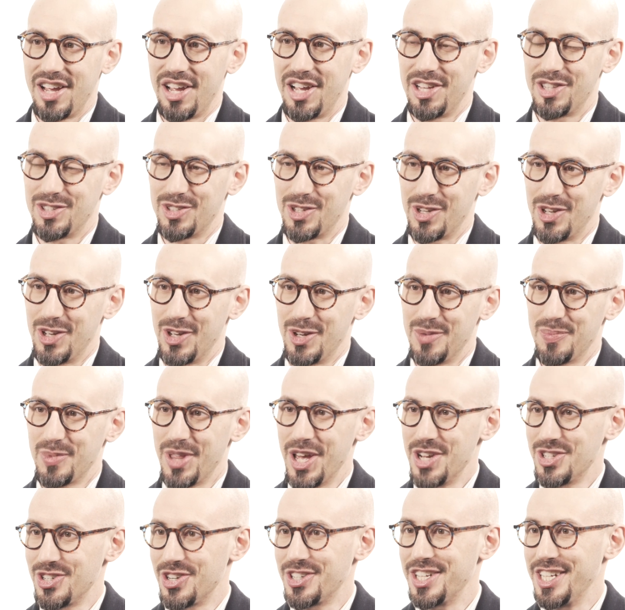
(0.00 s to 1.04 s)
It's a
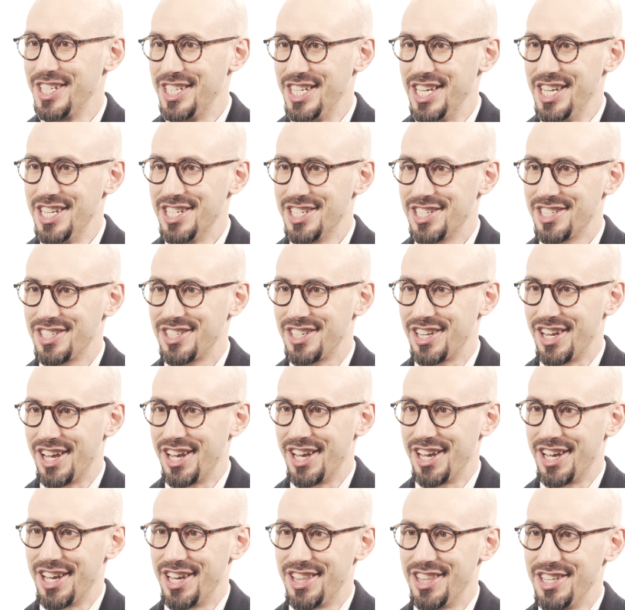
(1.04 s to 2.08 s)
pleasure to teach
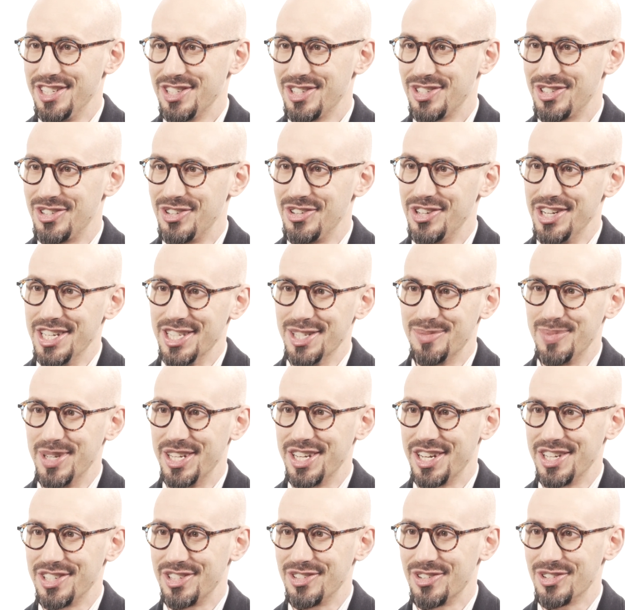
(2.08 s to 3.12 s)
these students
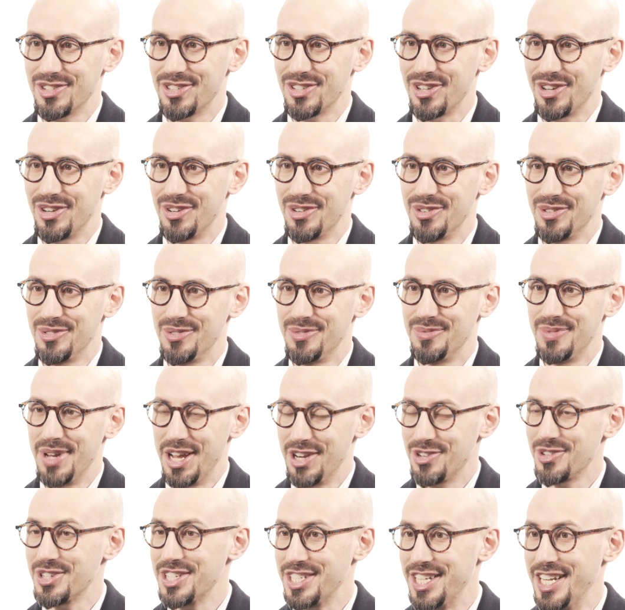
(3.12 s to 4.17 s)
because they're so
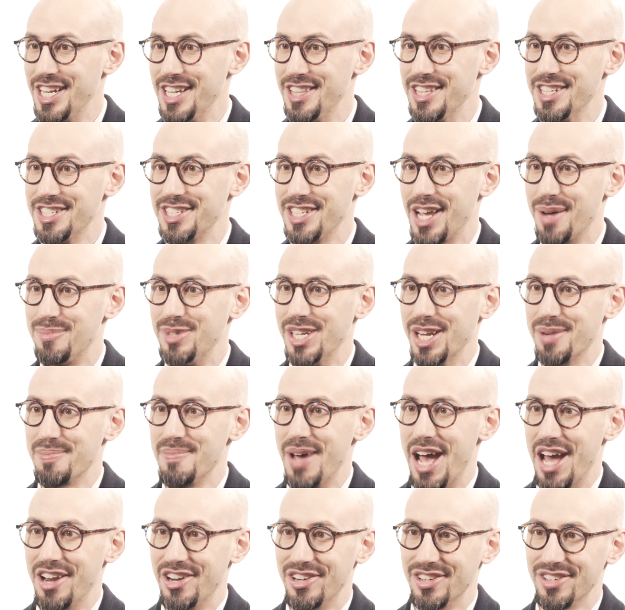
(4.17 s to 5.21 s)
interested in the subject
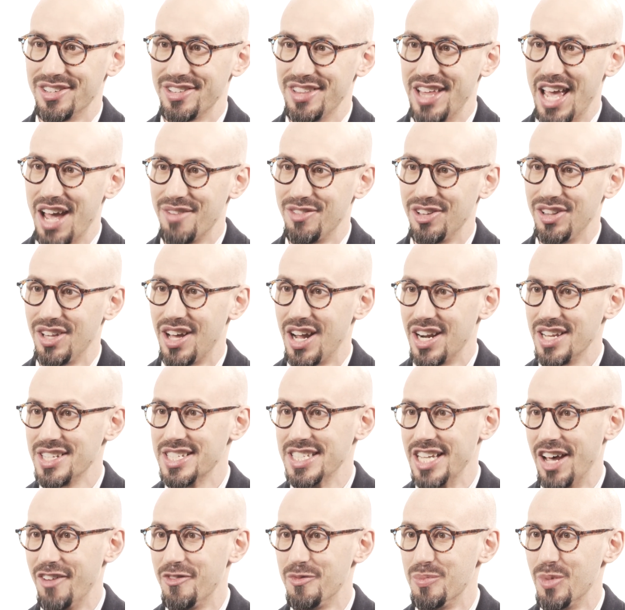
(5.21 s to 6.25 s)
matter. They have a lot of
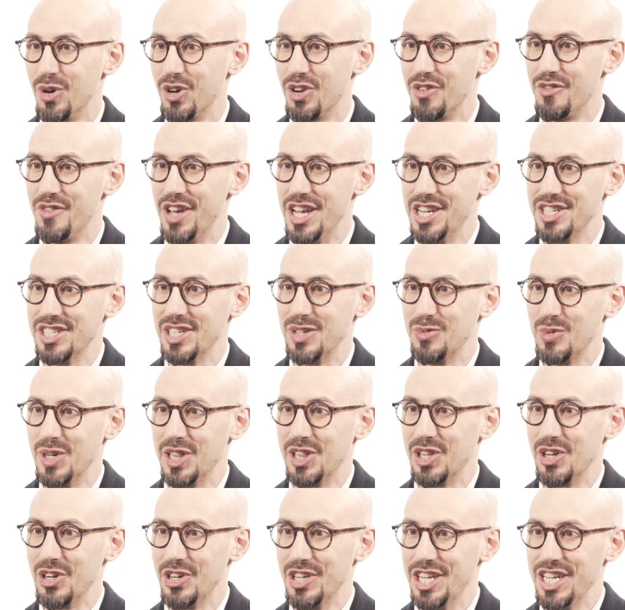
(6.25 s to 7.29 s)
self-motivation
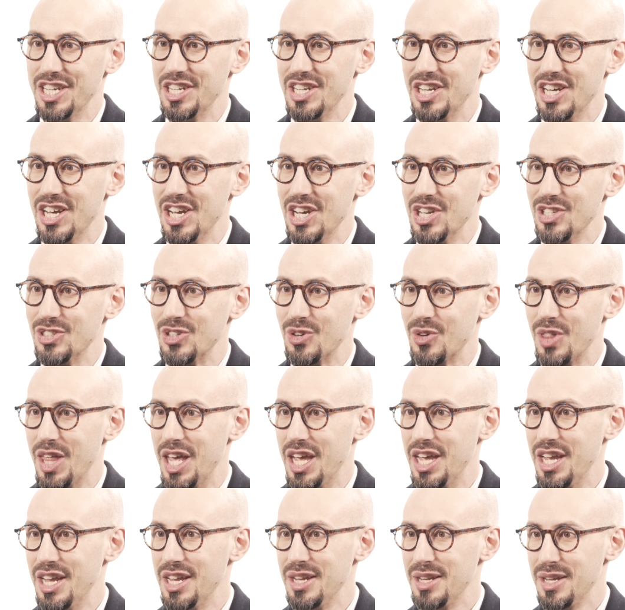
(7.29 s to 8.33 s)
when learning, so
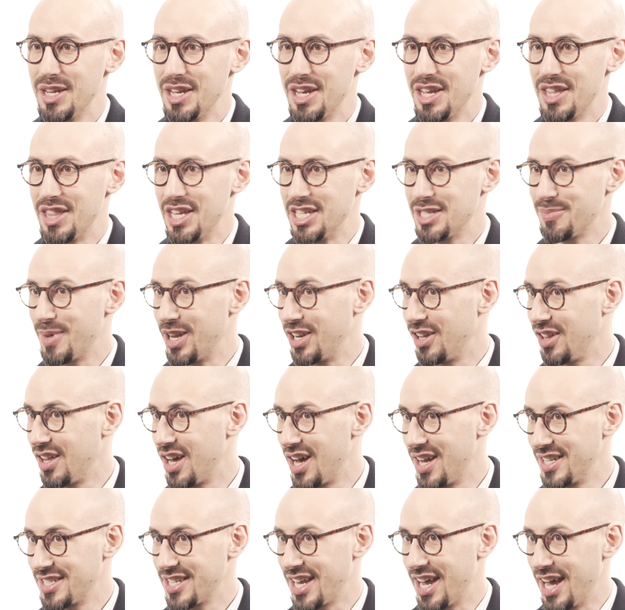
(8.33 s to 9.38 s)
they spend a
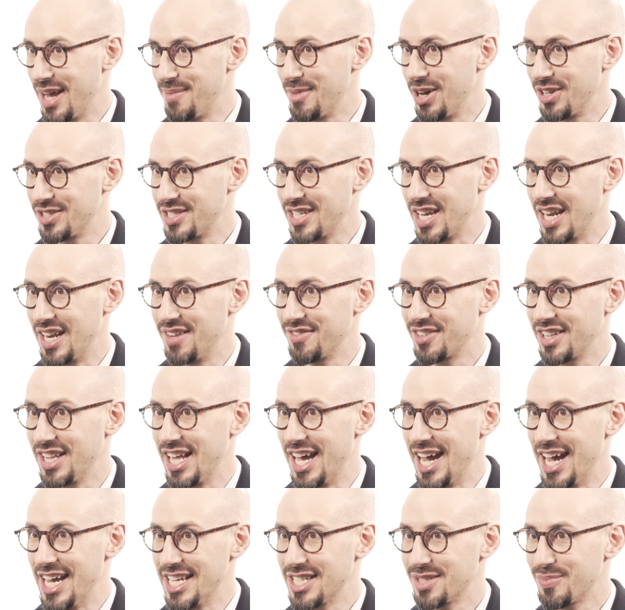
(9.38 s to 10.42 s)
lot of time outside of
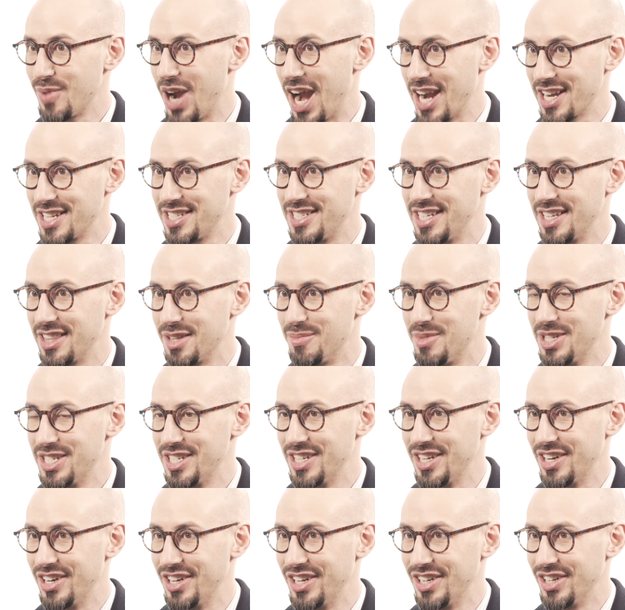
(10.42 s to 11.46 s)
class practicing the
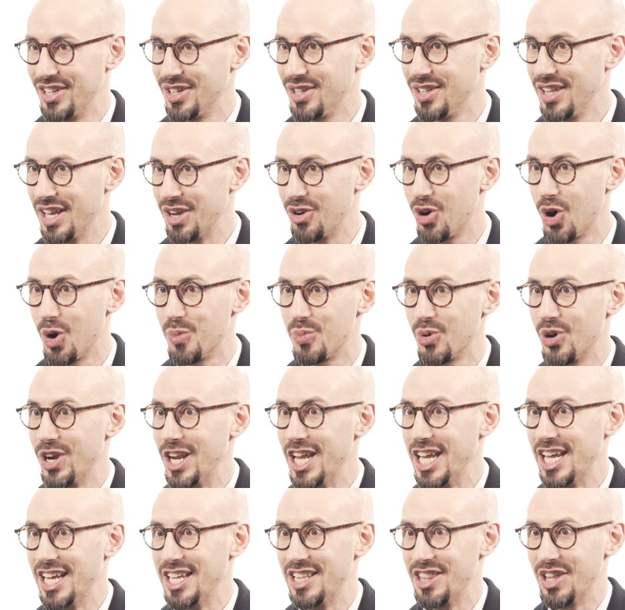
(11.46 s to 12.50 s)
material,
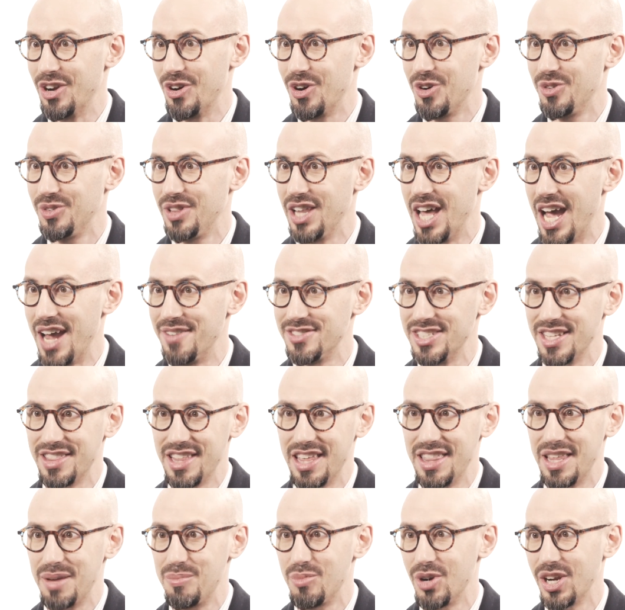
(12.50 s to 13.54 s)
incorporating in their own lives,
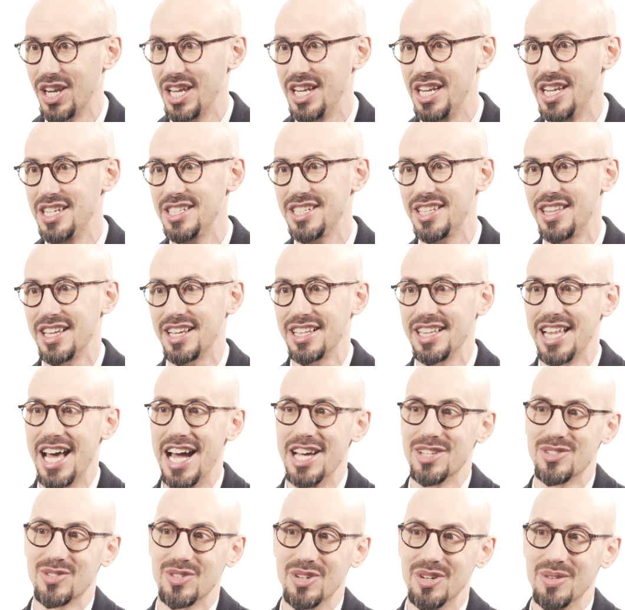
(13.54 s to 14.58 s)
and then they bring it into the
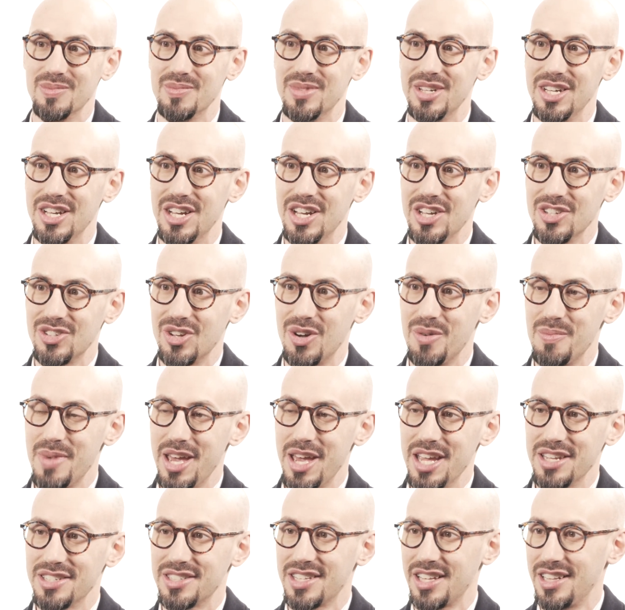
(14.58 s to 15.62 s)
classroom. So it
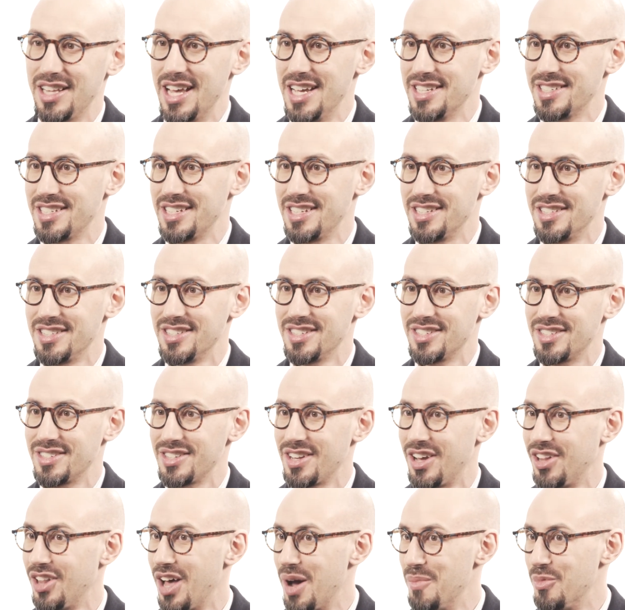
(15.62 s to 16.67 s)
makes the lessons
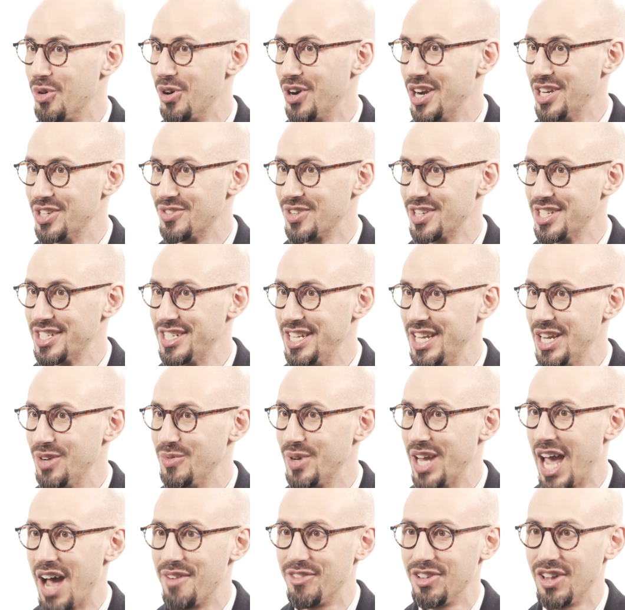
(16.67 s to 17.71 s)
a lot more interesting.
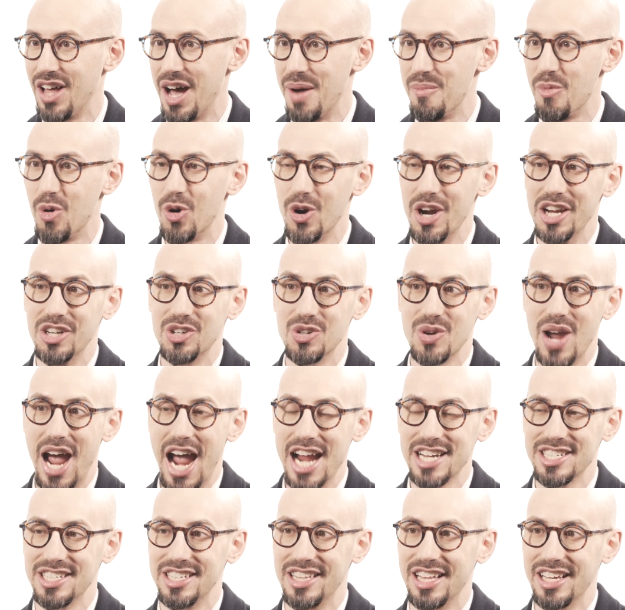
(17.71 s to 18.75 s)
We have a lot more
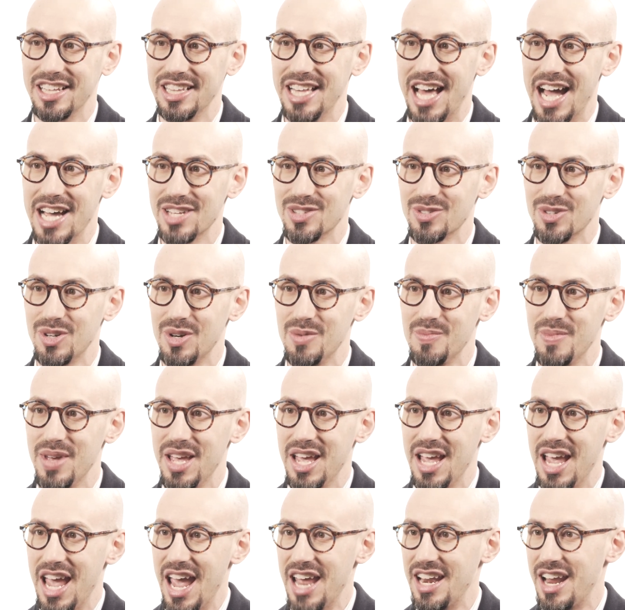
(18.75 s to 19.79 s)
interaction in the classroom,
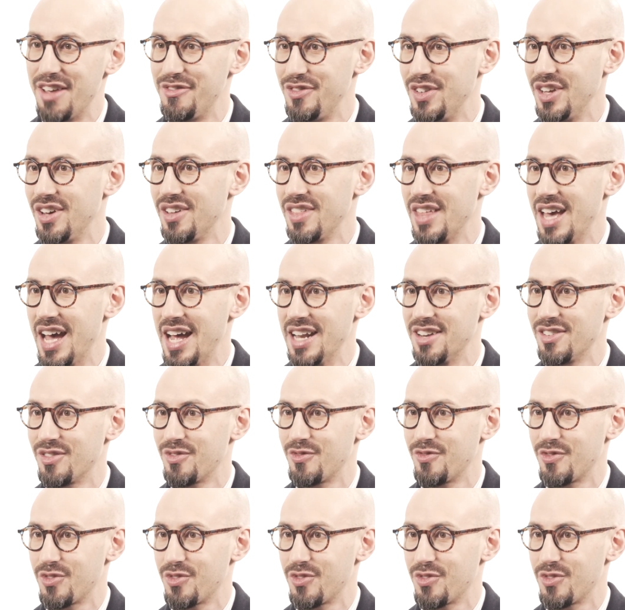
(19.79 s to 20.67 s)
and I feel that